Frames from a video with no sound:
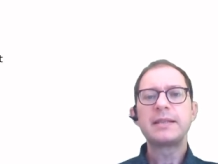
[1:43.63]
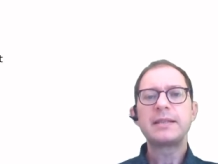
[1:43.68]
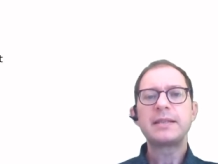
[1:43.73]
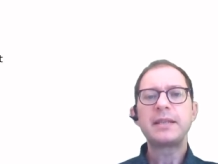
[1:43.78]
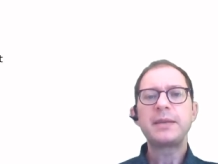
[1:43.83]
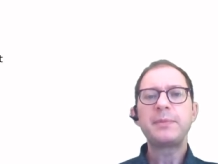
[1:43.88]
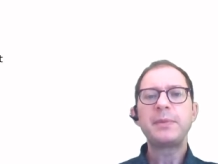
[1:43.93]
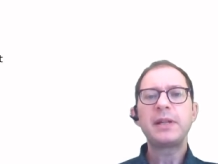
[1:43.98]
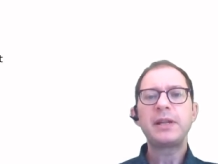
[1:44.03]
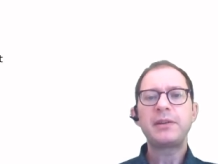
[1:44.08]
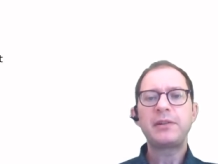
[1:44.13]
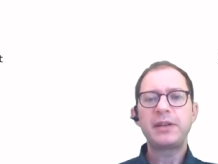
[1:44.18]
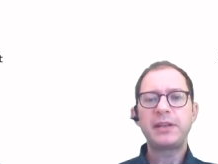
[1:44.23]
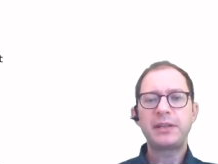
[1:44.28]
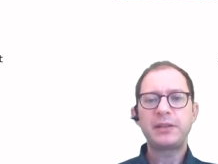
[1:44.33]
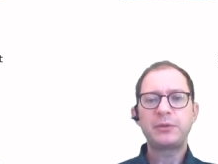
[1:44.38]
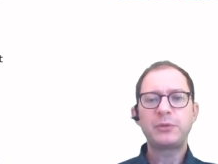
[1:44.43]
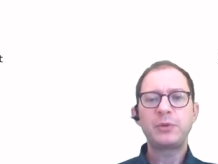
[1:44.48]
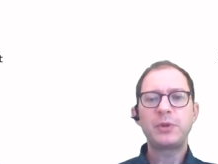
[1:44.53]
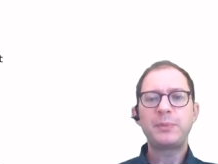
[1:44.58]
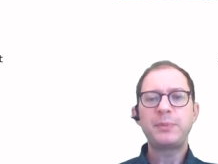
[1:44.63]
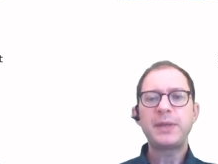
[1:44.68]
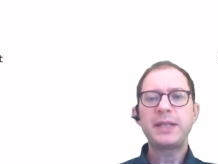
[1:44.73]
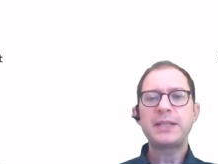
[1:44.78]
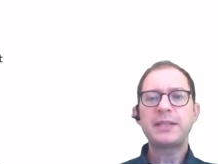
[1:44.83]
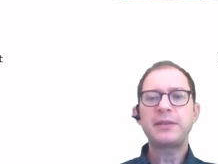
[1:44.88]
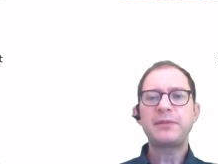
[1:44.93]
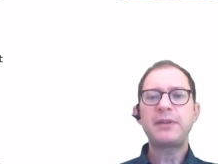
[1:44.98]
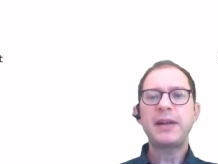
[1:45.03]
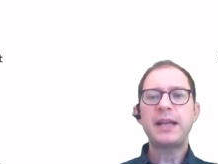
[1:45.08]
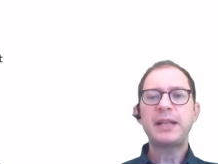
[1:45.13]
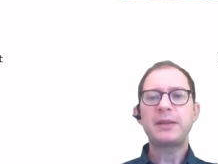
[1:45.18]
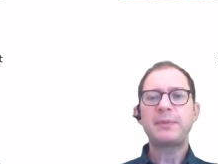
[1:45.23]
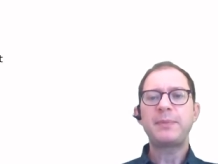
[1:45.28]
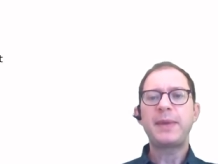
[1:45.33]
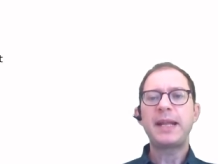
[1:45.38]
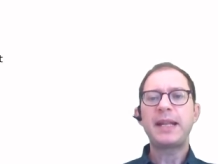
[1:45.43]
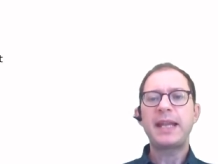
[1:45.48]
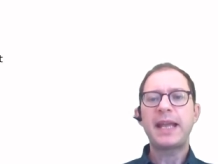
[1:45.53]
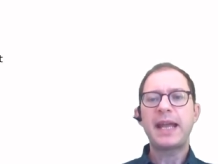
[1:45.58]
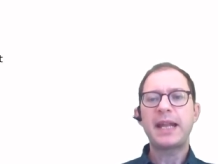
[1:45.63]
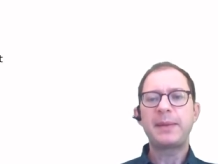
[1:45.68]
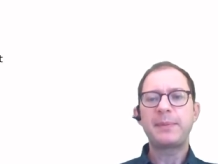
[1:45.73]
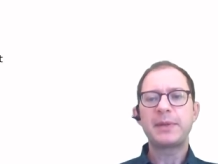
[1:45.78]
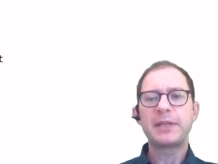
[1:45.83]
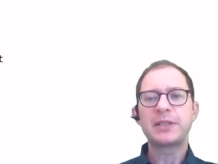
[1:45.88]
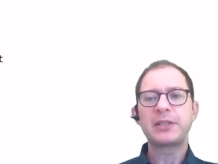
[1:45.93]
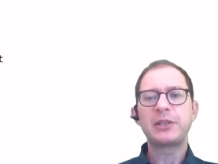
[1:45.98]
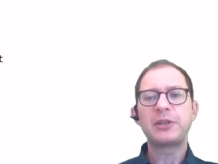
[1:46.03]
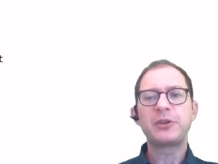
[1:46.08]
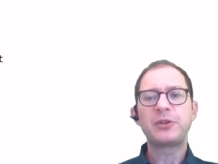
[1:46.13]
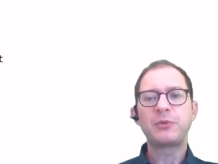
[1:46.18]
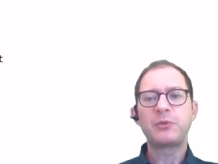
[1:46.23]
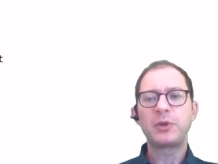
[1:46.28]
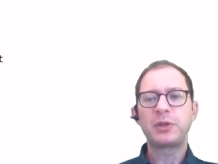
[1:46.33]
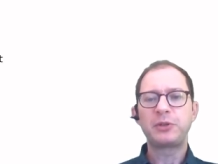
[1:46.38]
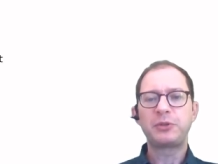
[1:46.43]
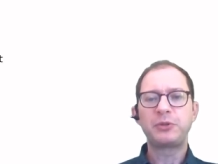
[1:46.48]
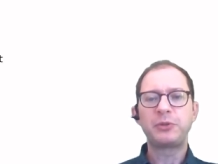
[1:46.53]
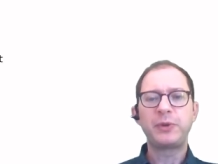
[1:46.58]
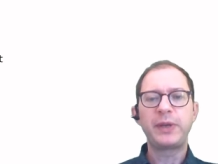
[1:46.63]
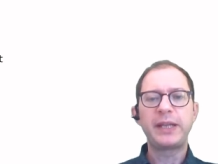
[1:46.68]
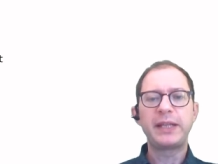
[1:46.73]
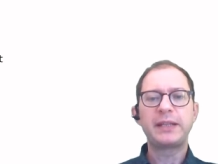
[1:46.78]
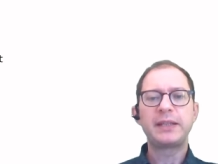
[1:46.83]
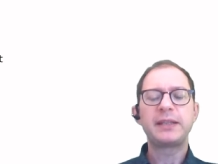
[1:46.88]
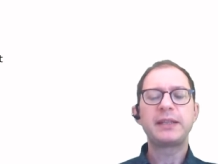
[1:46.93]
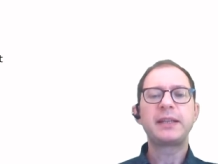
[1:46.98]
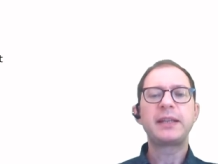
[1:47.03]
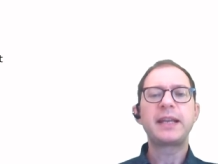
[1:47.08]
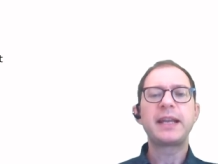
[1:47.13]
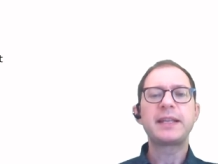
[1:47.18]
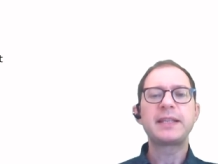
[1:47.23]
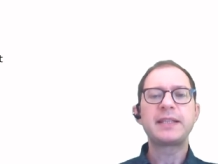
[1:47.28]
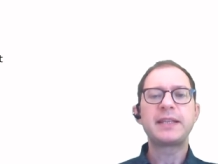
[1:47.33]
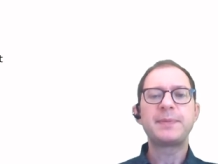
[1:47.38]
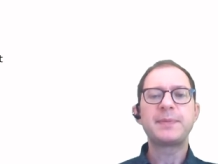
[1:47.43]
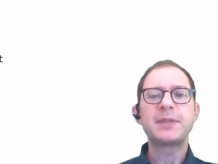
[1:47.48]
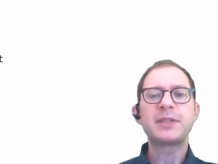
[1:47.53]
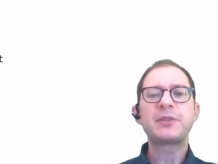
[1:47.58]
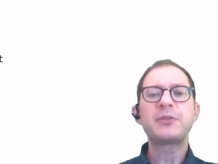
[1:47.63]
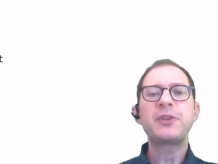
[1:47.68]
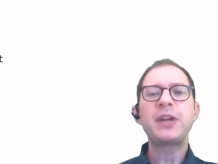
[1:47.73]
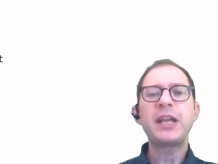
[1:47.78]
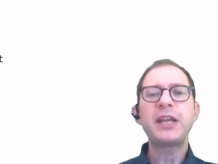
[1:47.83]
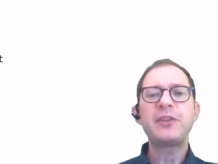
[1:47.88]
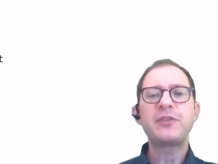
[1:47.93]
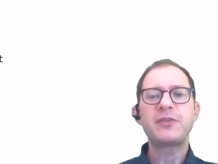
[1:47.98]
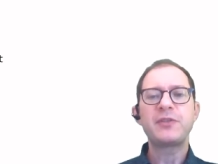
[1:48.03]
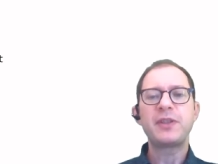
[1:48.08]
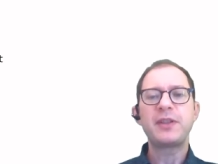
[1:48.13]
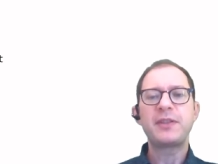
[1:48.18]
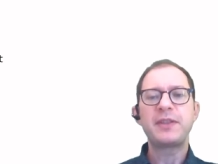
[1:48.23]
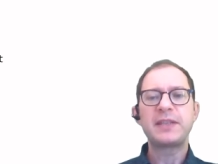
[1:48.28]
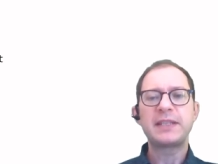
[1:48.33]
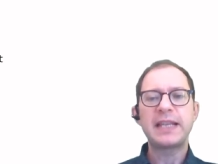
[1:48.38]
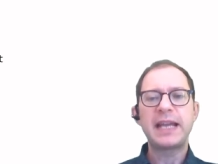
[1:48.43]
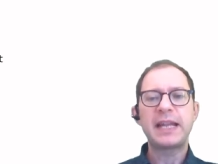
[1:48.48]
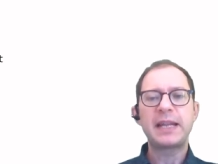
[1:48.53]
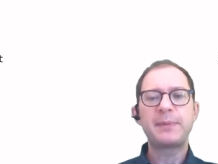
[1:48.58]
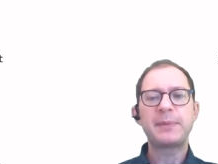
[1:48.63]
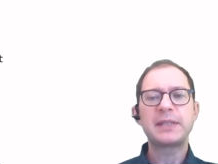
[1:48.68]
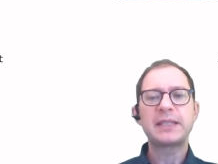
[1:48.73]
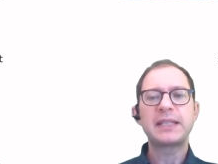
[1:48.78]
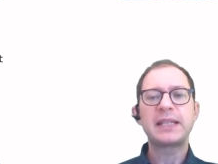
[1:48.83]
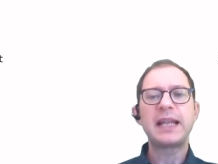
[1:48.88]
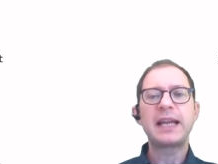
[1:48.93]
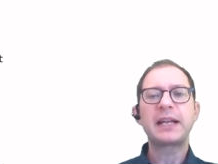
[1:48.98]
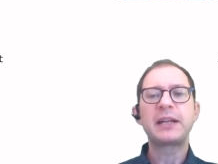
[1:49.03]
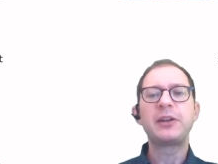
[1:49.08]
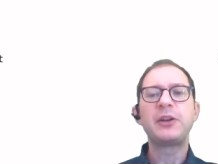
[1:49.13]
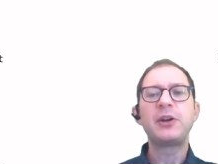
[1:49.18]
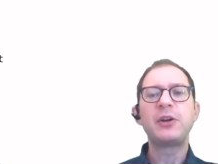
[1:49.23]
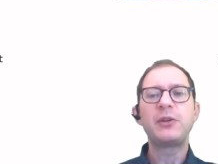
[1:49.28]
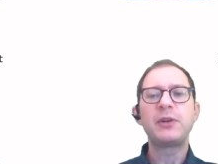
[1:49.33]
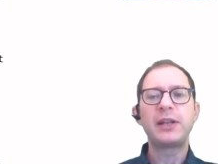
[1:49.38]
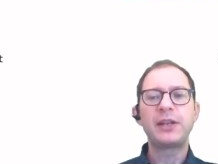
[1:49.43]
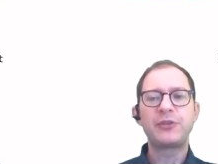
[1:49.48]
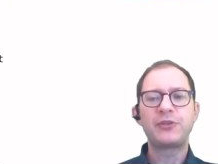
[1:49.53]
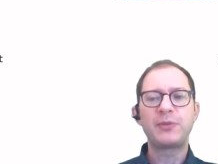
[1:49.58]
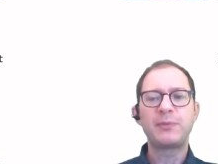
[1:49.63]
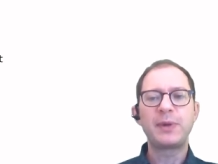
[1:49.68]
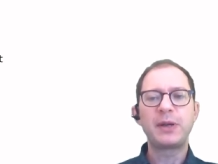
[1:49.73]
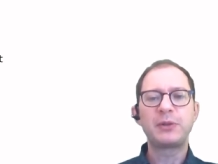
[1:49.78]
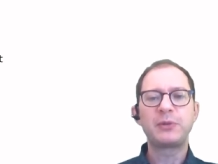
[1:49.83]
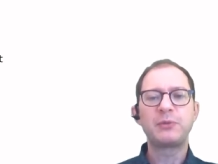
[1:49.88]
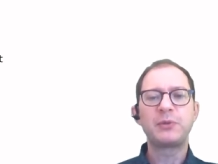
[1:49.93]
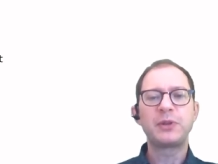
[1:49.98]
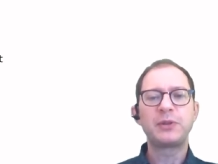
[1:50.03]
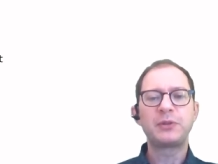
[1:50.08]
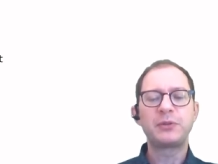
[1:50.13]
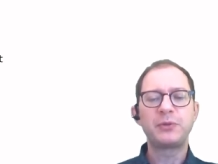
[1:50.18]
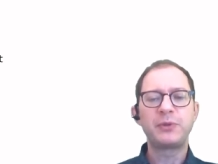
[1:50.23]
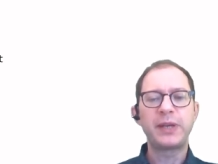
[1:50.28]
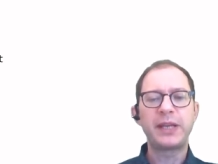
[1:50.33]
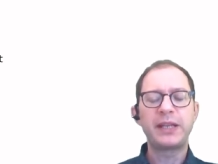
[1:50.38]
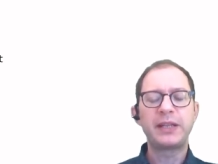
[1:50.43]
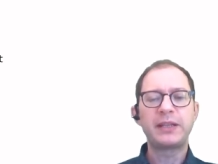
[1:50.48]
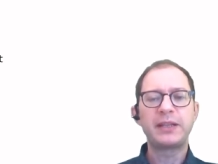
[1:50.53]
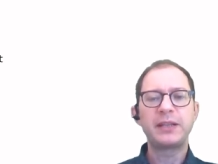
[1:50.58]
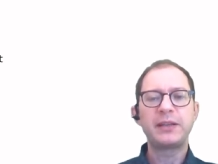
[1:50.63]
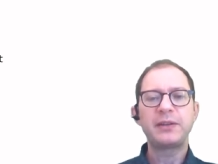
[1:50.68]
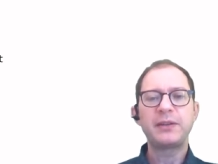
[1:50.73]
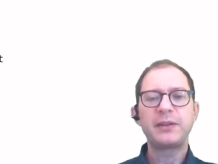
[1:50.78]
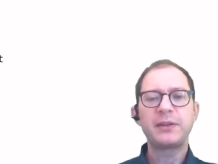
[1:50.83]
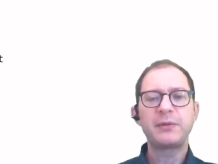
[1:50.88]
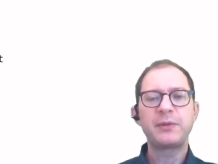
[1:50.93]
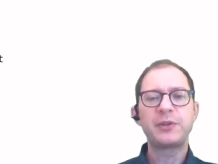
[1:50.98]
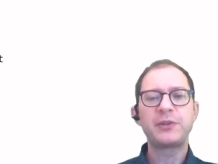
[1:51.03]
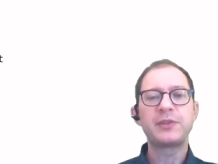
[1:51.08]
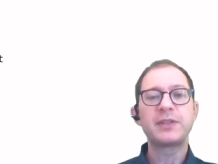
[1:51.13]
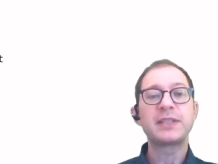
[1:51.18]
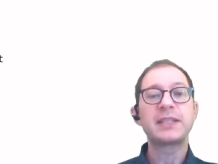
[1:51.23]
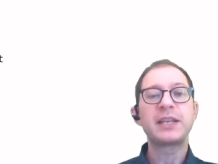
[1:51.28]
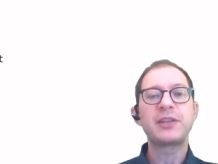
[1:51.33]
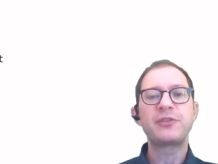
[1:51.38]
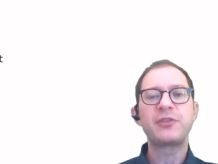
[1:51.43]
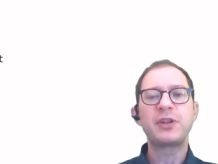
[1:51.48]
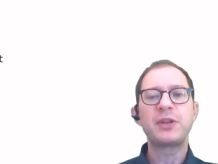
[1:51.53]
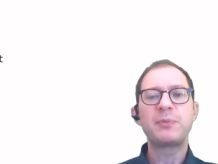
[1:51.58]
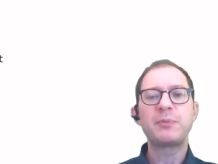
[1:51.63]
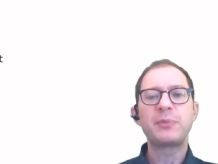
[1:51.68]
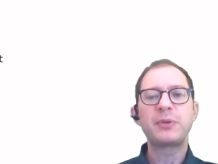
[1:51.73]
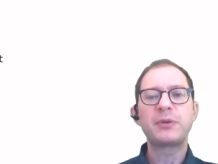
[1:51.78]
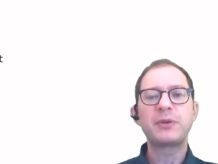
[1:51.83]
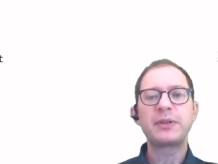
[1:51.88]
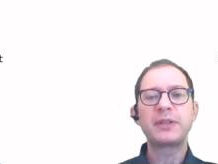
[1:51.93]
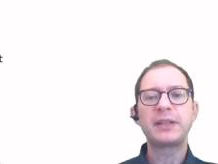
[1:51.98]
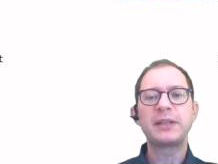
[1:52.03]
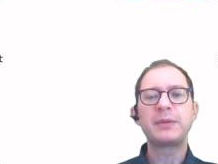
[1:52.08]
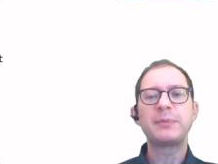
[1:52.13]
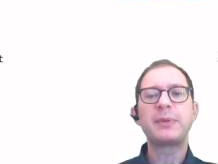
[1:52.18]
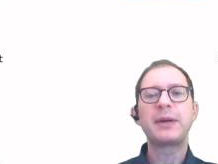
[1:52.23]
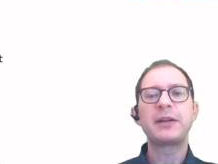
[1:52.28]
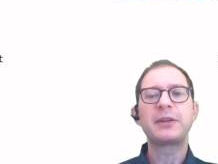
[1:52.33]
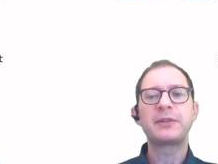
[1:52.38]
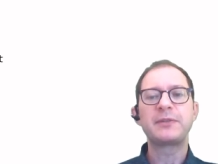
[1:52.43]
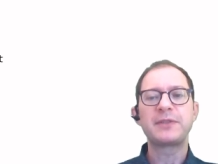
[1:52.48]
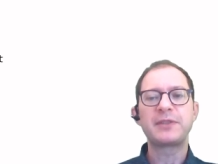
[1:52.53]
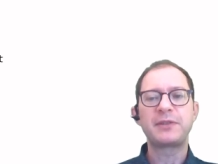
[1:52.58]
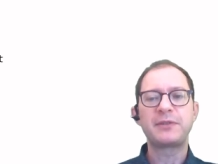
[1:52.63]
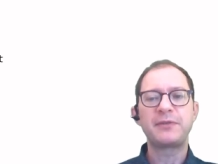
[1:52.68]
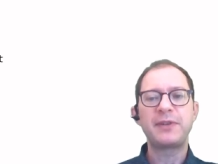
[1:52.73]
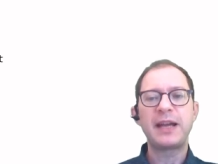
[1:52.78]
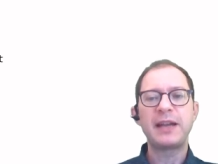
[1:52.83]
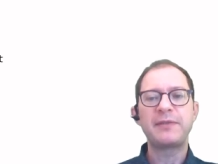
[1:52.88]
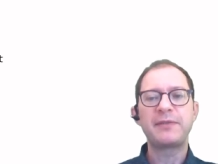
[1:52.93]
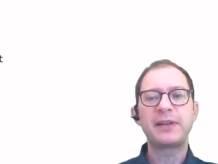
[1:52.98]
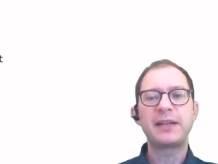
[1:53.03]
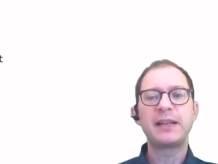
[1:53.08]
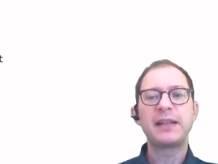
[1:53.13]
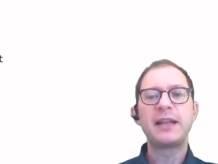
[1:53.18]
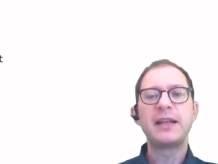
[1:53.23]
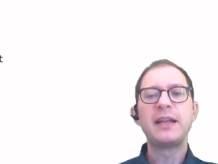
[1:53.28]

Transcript: Similarly to the pizza rat, many animals learn what to eat. It can seem strange that these animals lack knowledge about what to eat, which is such an important part of survival.